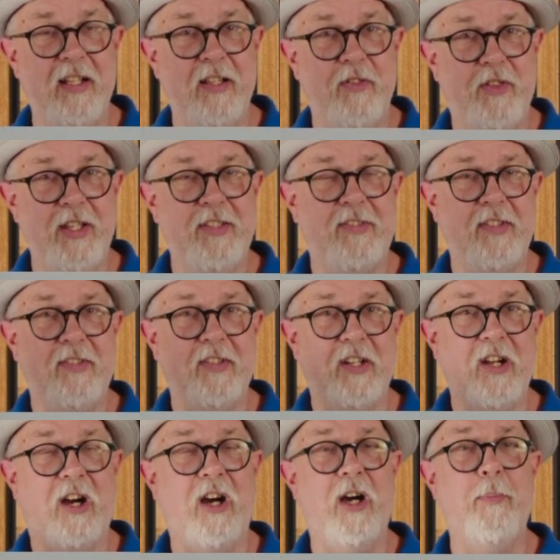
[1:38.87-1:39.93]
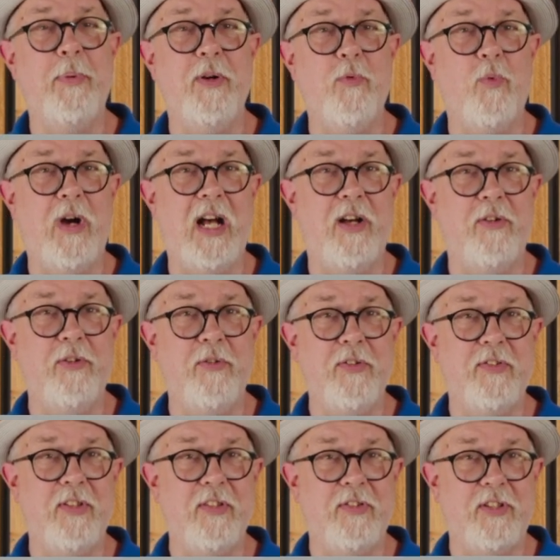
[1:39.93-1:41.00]
This is a carbon wound
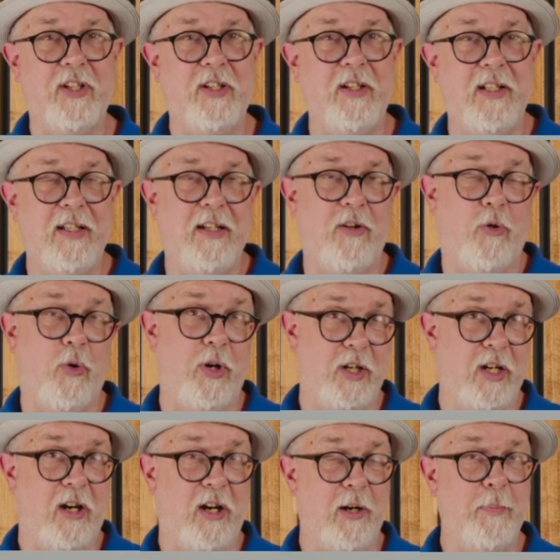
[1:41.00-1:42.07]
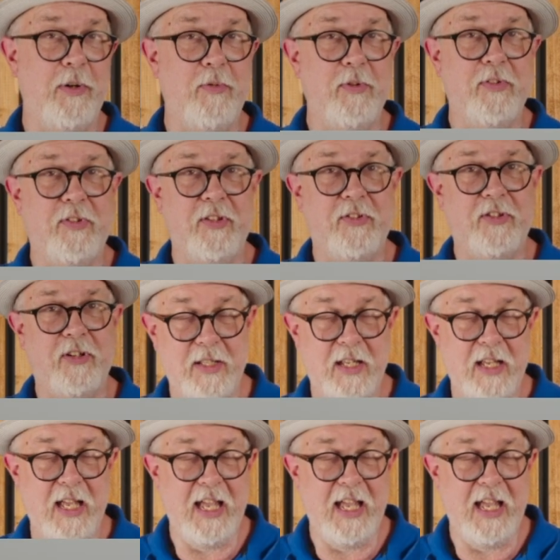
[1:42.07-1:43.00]
resistor or carbon resistor,